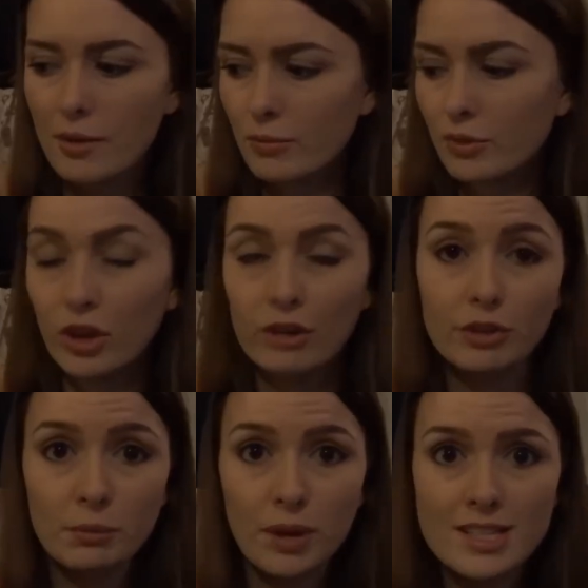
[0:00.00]
we've got a
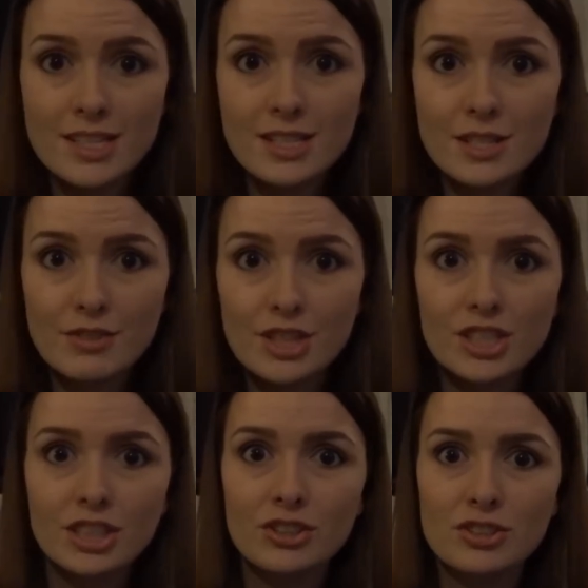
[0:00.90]
few presents for the
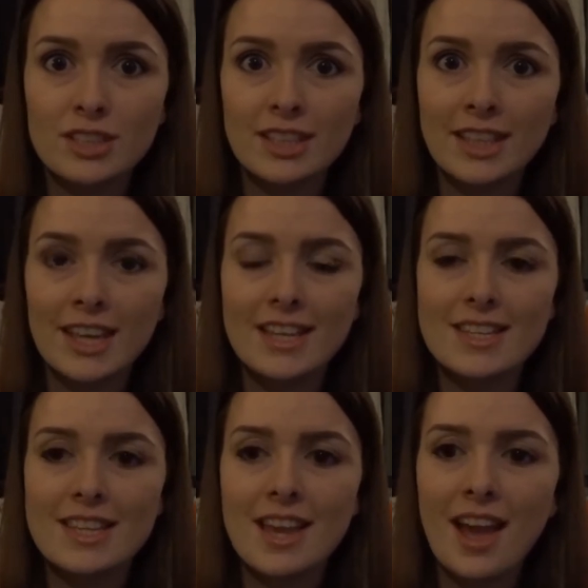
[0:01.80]
children in this.